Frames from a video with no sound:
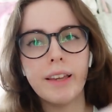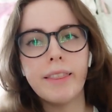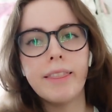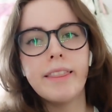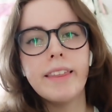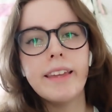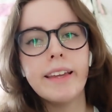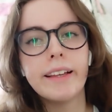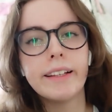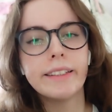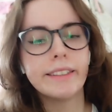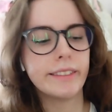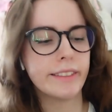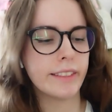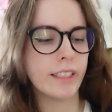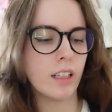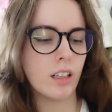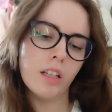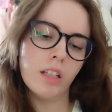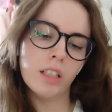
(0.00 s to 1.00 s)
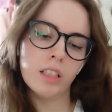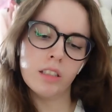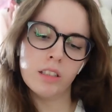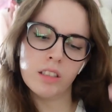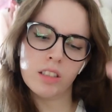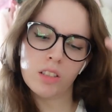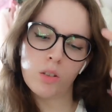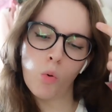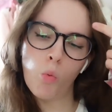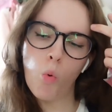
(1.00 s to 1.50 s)
This
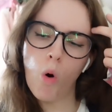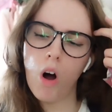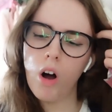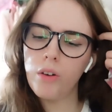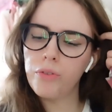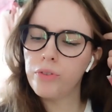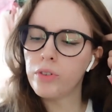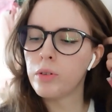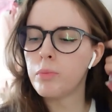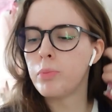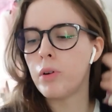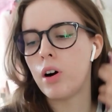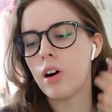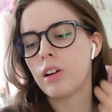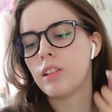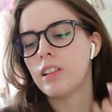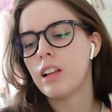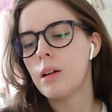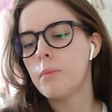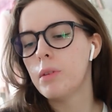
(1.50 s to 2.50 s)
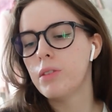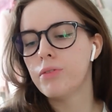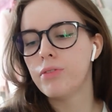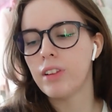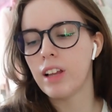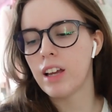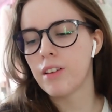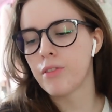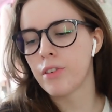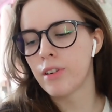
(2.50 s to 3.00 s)
is waffle bar, lemon
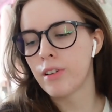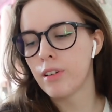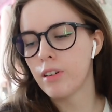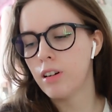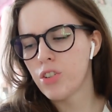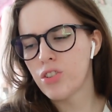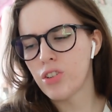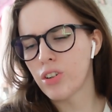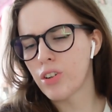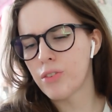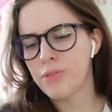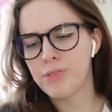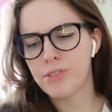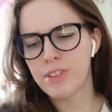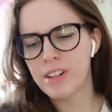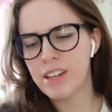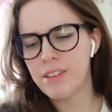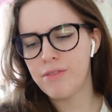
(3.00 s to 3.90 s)
flavor, sugar-free,